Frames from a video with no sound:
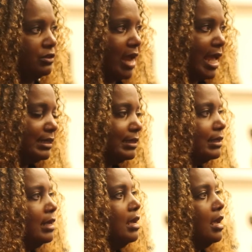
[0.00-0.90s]

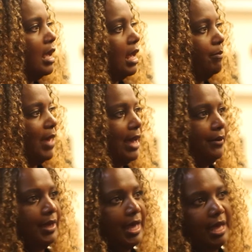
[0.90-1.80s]
stress,
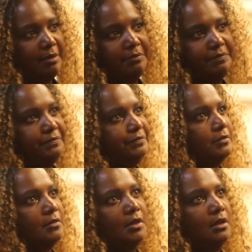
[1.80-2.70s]
about,
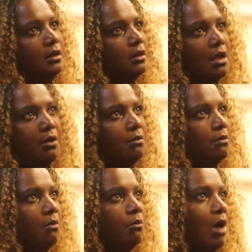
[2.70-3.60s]
you know,
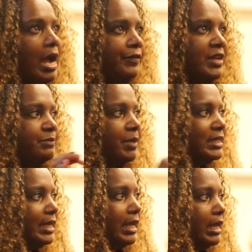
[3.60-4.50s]
why this
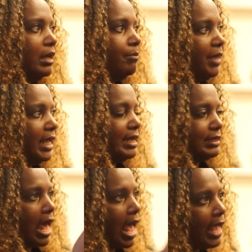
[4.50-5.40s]
particular bit
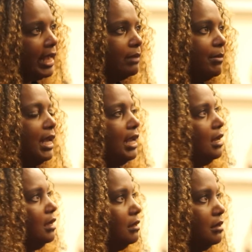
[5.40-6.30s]
is hurting
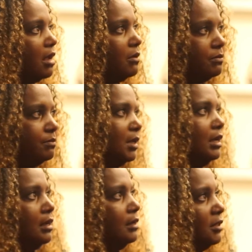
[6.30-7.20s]
me, you know,
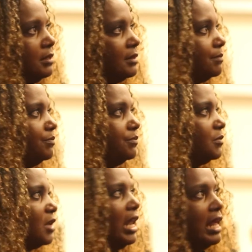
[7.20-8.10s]

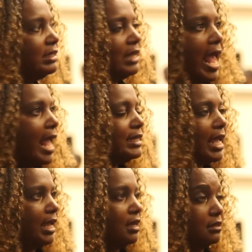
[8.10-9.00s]
cluster
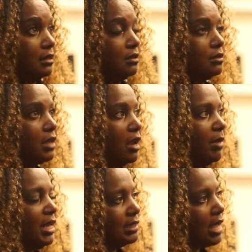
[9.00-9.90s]
headaches. And so
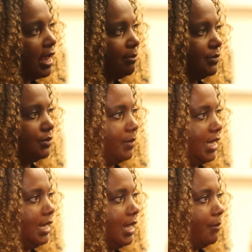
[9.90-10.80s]
many times
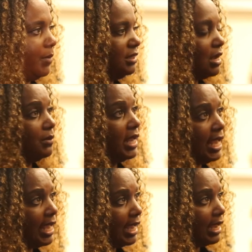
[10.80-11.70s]
we don't
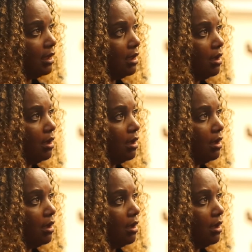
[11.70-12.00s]
hear